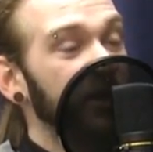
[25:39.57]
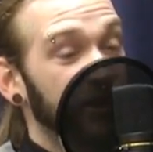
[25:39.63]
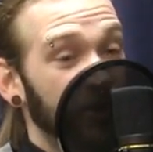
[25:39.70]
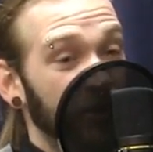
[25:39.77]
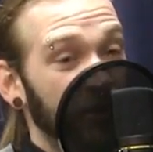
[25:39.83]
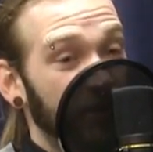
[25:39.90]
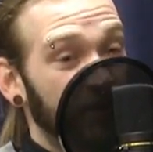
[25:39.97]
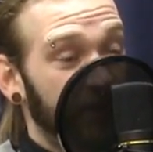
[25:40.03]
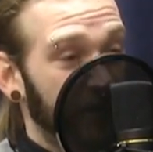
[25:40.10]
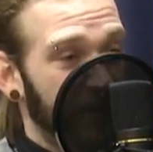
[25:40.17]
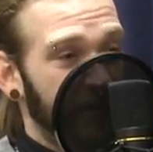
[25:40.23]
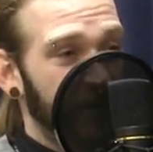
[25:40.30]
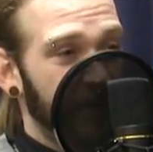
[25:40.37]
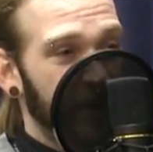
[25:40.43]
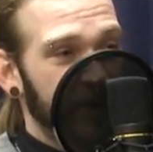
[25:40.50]
So
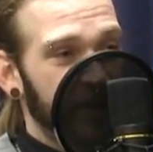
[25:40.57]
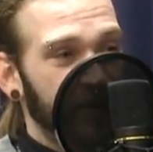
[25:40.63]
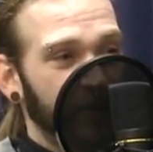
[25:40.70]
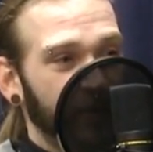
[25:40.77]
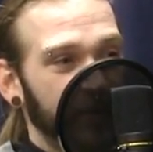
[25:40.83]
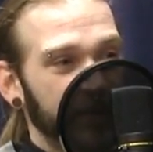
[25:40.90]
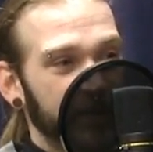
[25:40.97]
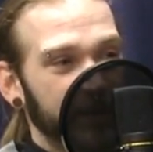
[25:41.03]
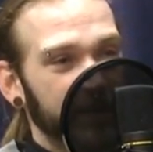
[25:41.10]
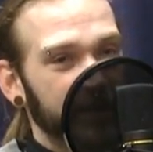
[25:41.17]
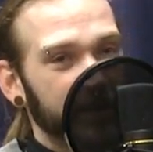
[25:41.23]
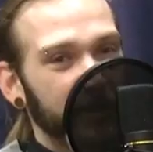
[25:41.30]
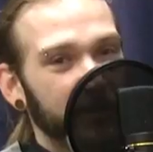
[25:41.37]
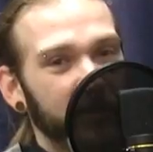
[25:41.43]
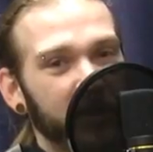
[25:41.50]
for multiple reasons
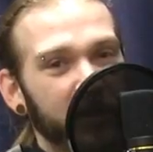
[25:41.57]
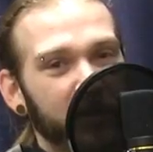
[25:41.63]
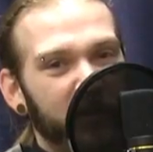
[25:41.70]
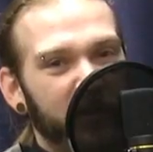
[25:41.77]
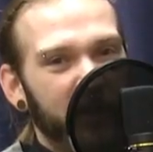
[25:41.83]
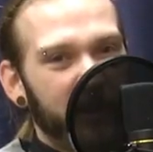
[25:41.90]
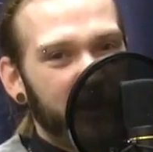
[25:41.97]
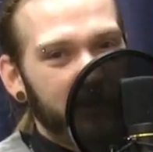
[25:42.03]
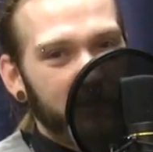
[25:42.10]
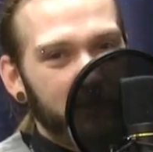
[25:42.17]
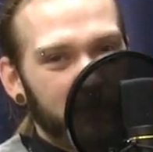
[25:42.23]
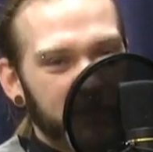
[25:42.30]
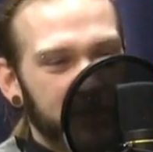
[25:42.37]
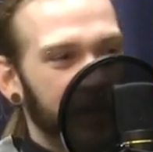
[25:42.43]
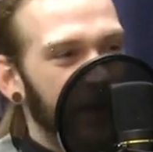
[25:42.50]
though,
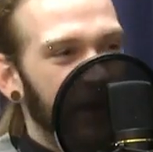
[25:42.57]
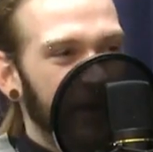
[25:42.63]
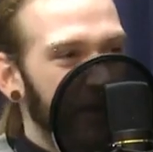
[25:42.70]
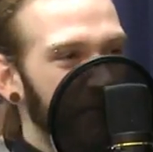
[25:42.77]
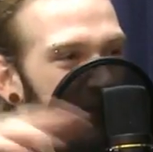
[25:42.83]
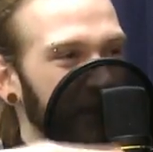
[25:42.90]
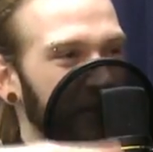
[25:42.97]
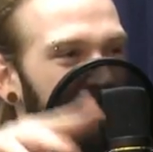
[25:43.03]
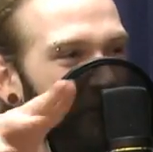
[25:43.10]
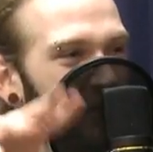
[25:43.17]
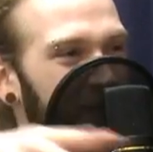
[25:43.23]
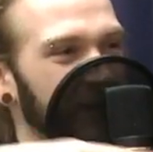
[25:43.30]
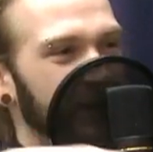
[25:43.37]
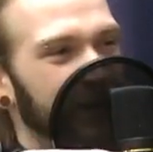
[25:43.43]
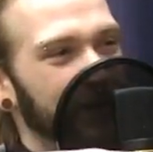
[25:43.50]
which I'll come back to. I want
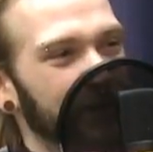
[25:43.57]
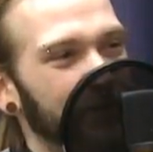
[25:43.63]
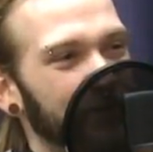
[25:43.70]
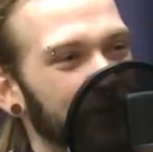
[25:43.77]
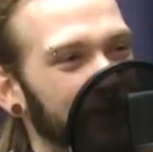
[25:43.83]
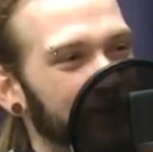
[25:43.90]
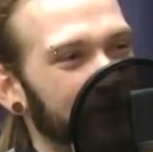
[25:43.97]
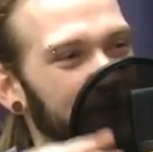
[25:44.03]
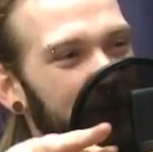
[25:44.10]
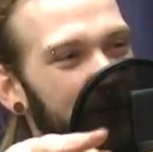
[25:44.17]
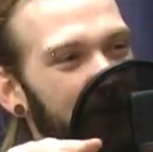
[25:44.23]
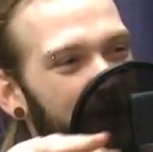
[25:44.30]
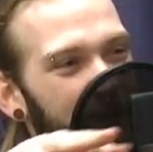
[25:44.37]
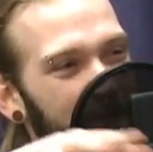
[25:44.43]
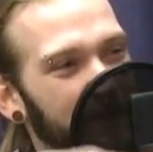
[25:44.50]
to continue with
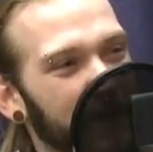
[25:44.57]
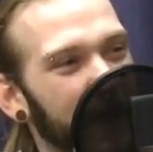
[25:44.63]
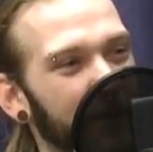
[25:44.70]
our